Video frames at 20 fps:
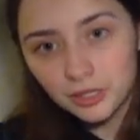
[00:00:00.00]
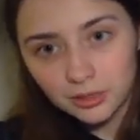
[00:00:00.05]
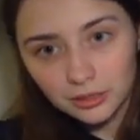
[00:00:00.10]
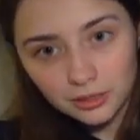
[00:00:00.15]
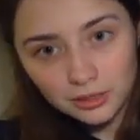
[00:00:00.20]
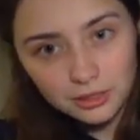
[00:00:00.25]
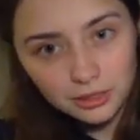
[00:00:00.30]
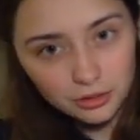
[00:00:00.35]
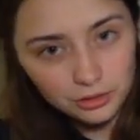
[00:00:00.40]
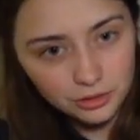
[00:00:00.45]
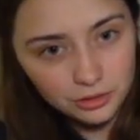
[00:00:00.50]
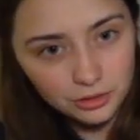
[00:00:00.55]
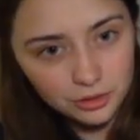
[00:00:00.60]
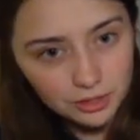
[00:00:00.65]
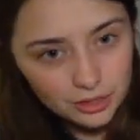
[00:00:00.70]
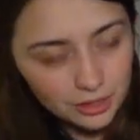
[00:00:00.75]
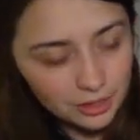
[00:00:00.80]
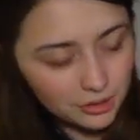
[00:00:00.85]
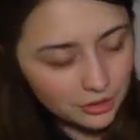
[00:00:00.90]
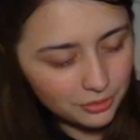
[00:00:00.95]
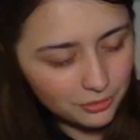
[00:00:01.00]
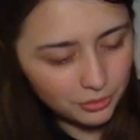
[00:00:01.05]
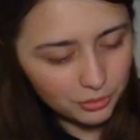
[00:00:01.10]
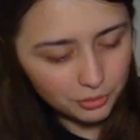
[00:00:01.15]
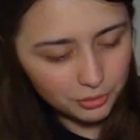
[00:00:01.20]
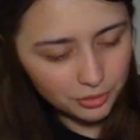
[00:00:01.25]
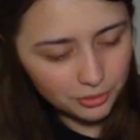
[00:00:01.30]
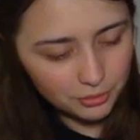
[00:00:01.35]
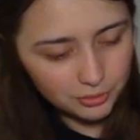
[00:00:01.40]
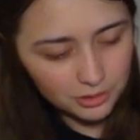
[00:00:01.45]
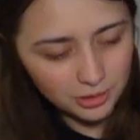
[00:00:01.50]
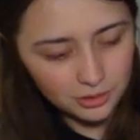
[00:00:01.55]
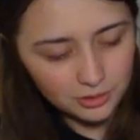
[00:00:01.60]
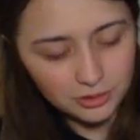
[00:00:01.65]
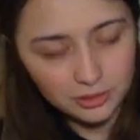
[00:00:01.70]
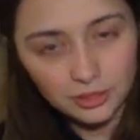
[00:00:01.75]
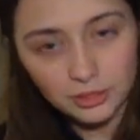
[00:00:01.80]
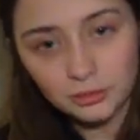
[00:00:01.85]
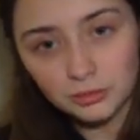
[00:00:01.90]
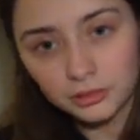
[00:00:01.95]
and steal their designs if you want, because
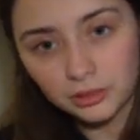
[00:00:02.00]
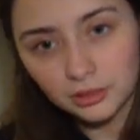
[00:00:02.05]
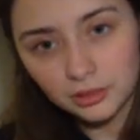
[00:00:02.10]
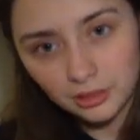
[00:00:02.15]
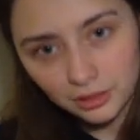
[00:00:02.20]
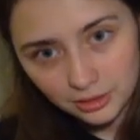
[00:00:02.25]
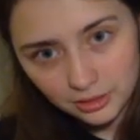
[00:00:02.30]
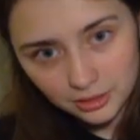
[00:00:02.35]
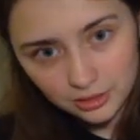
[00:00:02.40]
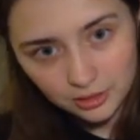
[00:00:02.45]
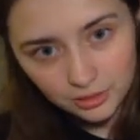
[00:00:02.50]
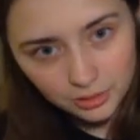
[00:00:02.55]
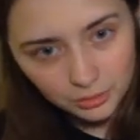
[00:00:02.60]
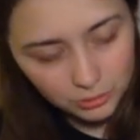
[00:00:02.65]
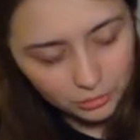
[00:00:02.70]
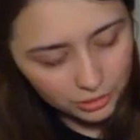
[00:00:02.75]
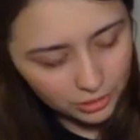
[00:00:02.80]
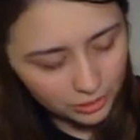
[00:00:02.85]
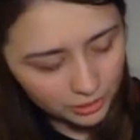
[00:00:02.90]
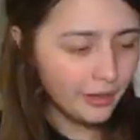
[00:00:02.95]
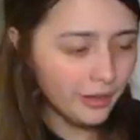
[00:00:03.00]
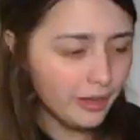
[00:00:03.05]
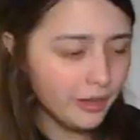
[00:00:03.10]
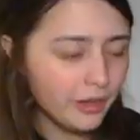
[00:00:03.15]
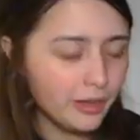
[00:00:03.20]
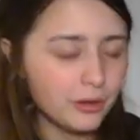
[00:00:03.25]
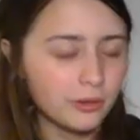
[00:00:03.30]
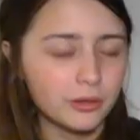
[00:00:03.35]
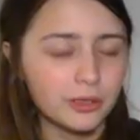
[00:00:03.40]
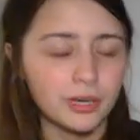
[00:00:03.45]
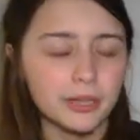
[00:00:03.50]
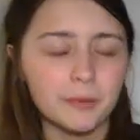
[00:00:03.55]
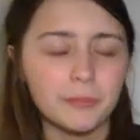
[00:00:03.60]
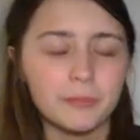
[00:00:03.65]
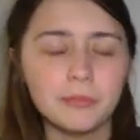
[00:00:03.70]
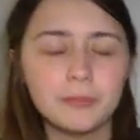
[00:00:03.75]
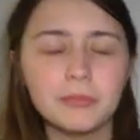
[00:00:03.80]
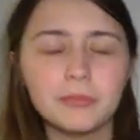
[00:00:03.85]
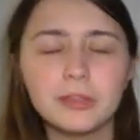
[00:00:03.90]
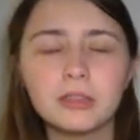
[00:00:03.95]
they don't look like this anymore. Okay,
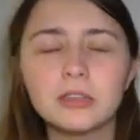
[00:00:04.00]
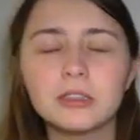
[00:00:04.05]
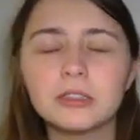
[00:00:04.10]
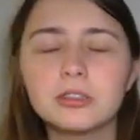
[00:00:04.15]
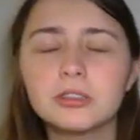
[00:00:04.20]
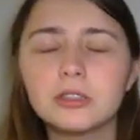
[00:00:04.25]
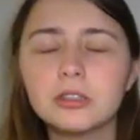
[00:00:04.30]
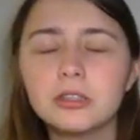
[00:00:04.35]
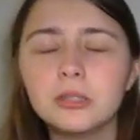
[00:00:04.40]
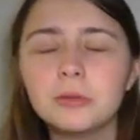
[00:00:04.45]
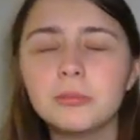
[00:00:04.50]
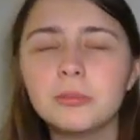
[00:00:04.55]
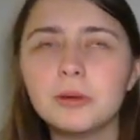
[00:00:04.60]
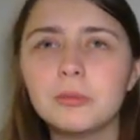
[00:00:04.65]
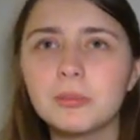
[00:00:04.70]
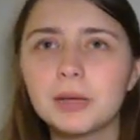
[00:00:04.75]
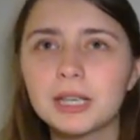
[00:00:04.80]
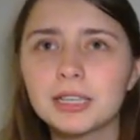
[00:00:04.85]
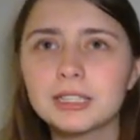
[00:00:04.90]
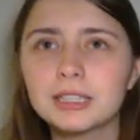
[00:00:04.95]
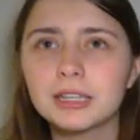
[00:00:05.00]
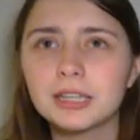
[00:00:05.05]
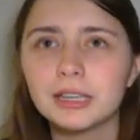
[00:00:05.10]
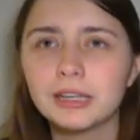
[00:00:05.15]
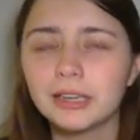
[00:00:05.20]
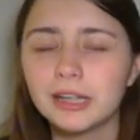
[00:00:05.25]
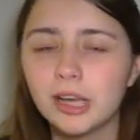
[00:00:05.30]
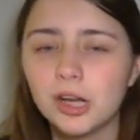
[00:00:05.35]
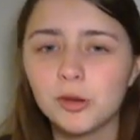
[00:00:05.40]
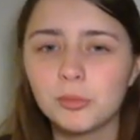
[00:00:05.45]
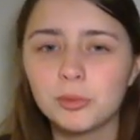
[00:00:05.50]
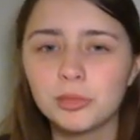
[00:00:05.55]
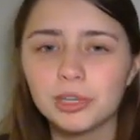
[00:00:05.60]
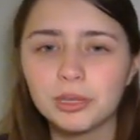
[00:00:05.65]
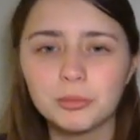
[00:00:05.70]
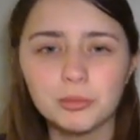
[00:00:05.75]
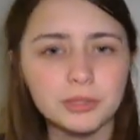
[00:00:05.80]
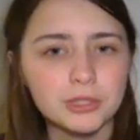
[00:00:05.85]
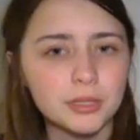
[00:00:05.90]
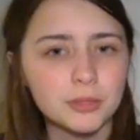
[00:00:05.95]
the term Mexican cowboy
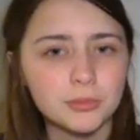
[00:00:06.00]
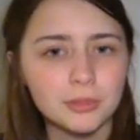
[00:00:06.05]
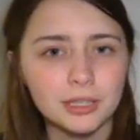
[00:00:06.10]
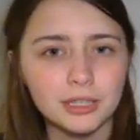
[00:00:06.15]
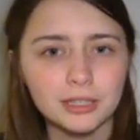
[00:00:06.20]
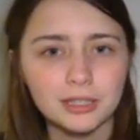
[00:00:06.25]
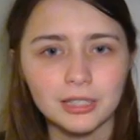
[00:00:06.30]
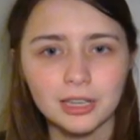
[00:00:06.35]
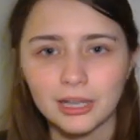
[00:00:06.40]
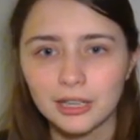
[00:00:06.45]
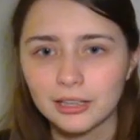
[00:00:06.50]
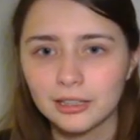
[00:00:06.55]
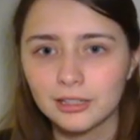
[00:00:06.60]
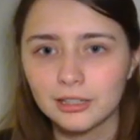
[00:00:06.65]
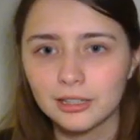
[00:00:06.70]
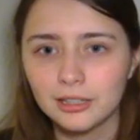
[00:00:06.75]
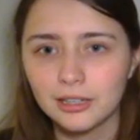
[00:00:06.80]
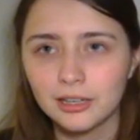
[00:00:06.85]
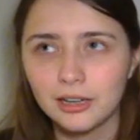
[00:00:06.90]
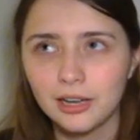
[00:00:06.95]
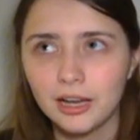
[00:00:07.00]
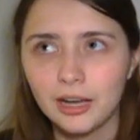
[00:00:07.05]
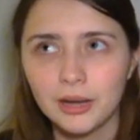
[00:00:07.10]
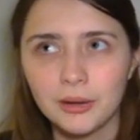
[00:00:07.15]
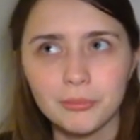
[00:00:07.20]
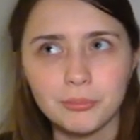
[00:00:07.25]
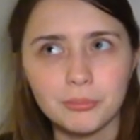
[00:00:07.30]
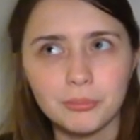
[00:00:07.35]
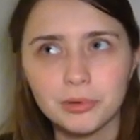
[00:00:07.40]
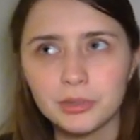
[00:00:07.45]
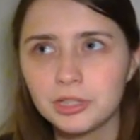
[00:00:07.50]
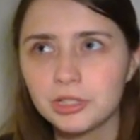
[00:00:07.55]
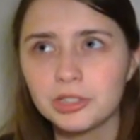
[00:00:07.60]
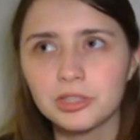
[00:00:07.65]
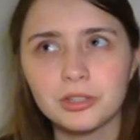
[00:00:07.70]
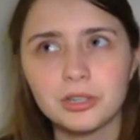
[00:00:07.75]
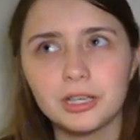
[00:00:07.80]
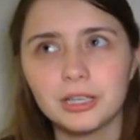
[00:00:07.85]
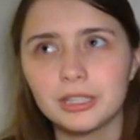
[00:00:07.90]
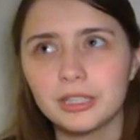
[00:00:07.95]
was something that I'm pretty
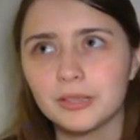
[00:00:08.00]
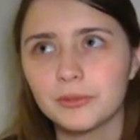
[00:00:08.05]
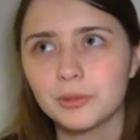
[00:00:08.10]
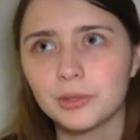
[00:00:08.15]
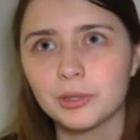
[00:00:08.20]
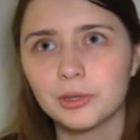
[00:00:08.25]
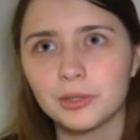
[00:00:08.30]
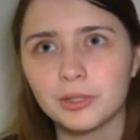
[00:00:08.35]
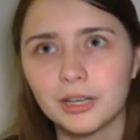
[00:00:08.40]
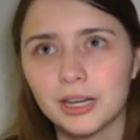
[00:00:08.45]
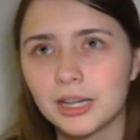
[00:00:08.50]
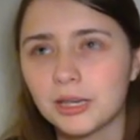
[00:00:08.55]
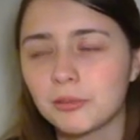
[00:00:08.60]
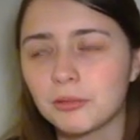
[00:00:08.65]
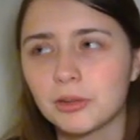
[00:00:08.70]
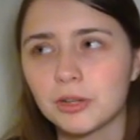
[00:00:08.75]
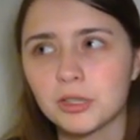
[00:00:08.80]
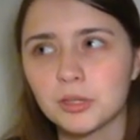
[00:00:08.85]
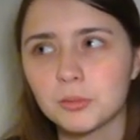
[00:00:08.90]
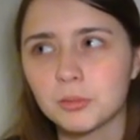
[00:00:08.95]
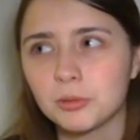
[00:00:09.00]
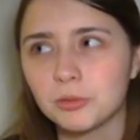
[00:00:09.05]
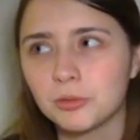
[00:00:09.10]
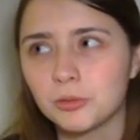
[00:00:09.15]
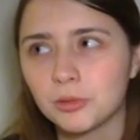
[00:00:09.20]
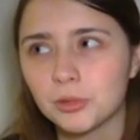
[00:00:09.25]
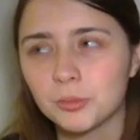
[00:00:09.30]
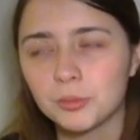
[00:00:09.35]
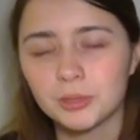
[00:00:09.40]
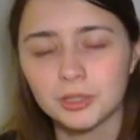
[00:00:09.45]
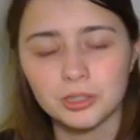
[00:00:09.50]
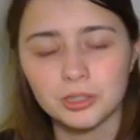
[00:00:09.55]
sure I'd never heard anywhere else before, but it